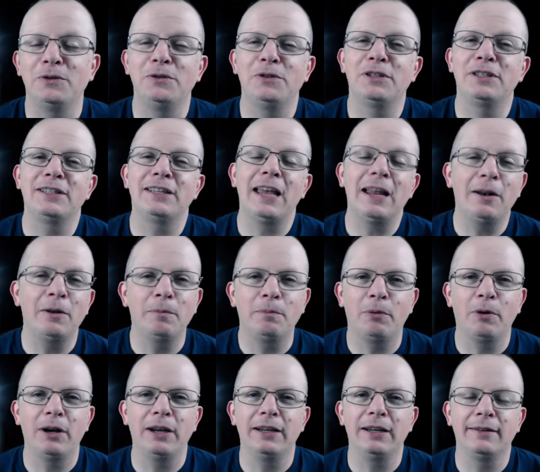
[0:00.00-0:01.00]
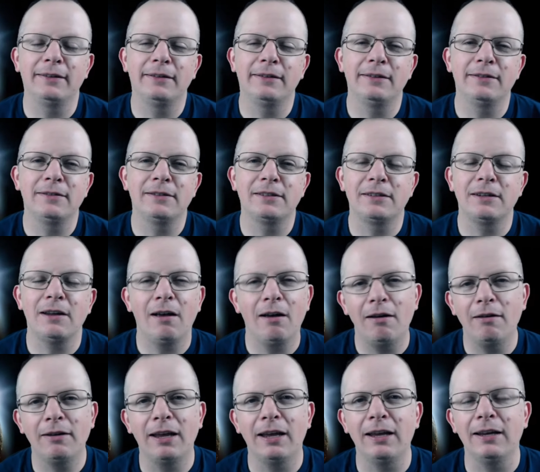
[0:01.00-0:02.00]
celebrate that
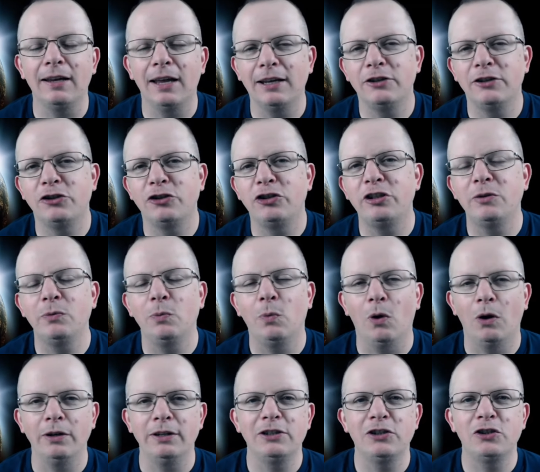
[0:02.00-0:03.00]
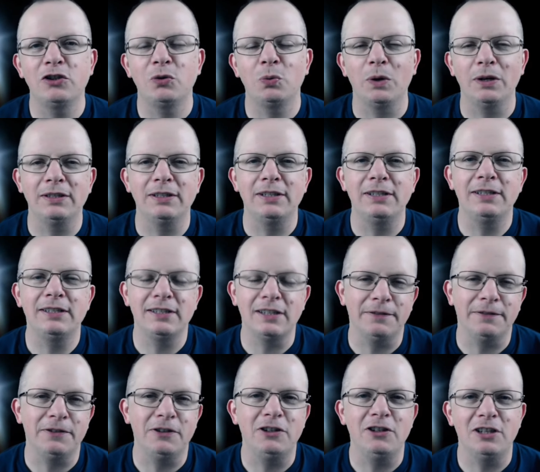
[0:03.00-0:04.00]
Stargate SG-1 is
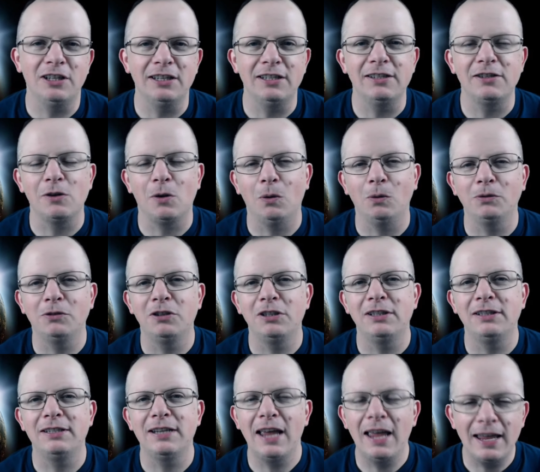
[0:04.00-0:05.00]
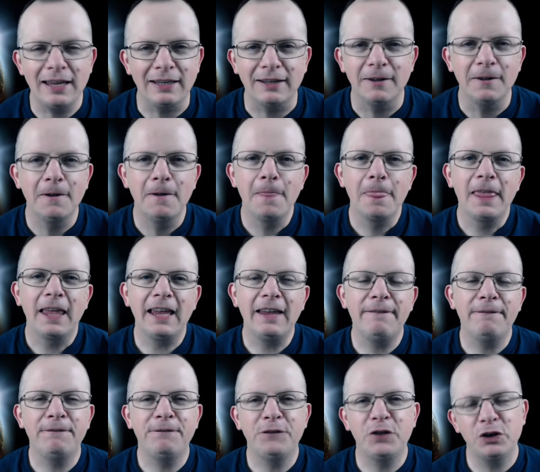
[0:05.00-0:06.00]
27 years old today. It
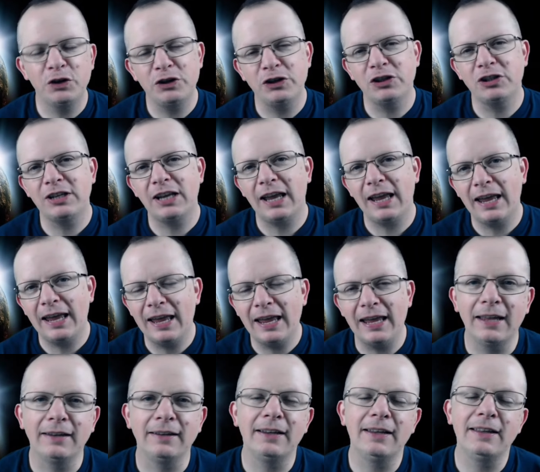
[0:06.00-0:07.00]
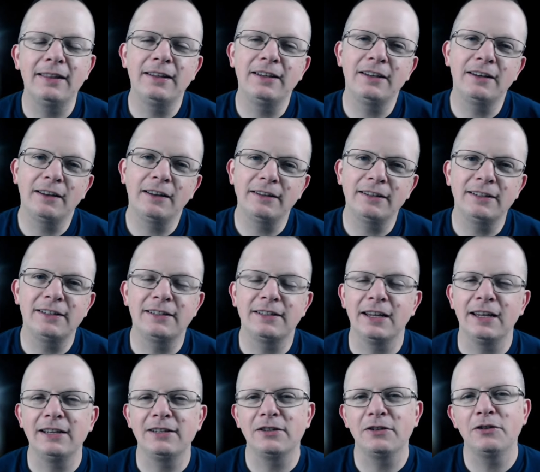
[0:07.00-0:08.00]
first aired in the United
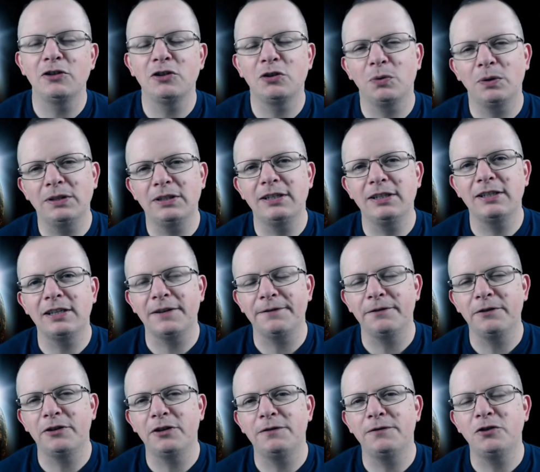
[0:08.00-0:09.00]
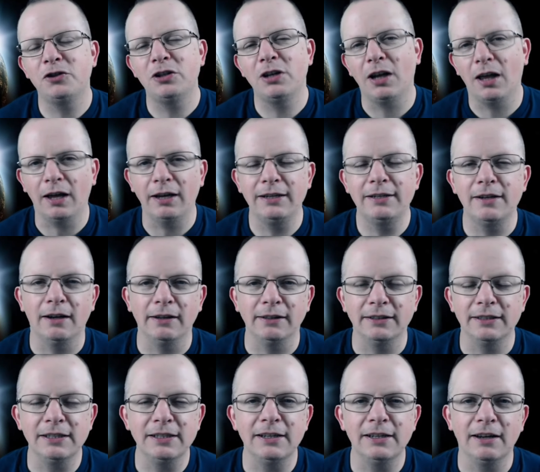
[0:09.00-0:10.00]
States on the 27th of July
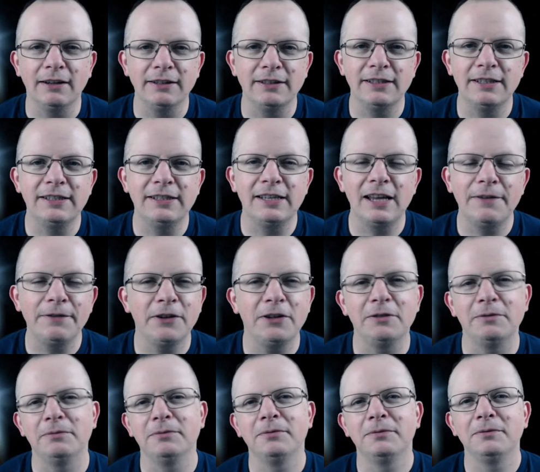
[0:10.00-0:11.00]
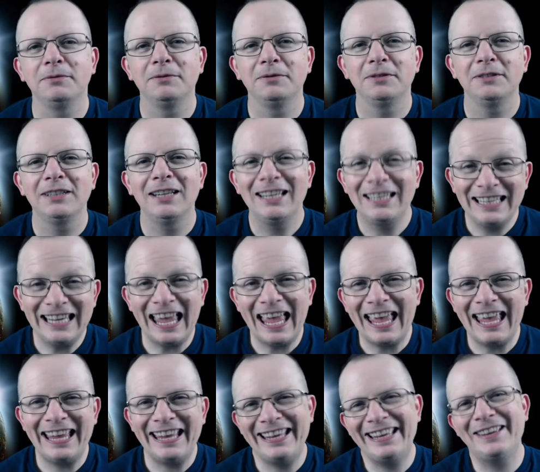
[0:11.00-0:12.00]
1997.
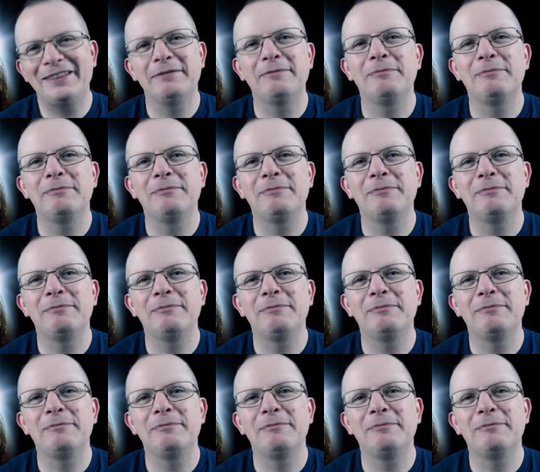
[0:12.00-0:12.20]
Yay!